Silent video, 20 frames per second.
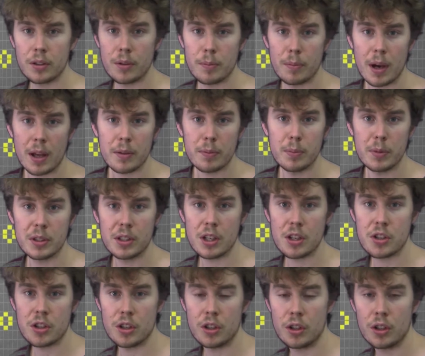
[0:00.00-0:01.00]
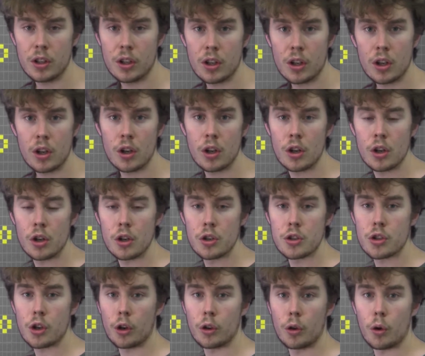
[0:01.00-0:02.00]
mathematician
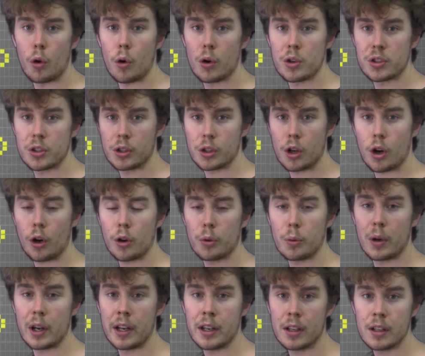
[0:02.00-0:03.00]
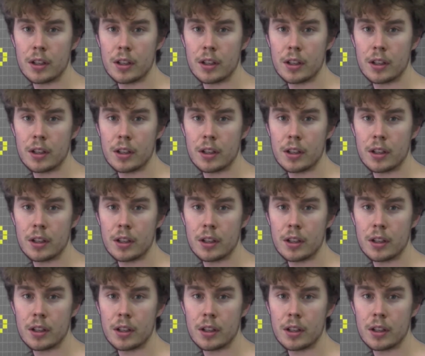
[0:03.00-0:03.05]
John Horton Conway